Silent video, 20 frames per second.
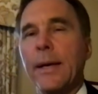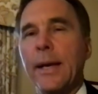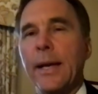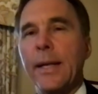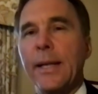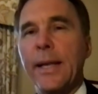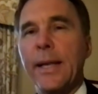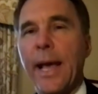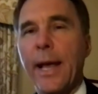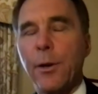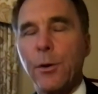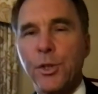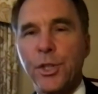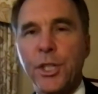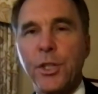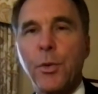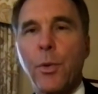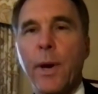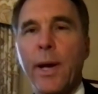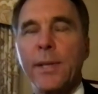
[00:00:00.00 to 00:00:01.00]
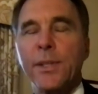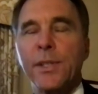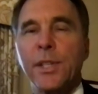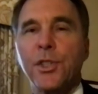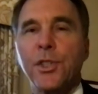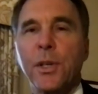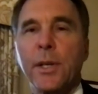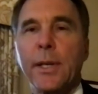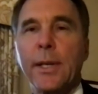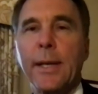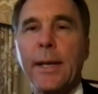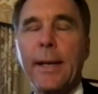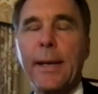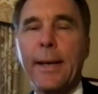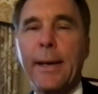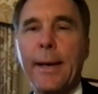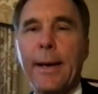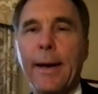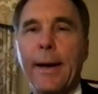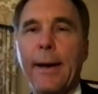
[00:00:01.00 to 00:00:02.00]
in the energy transition,
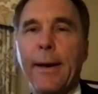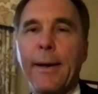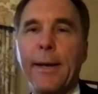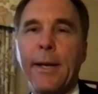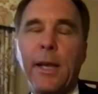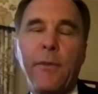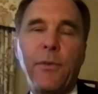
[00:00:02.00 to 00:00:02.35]
and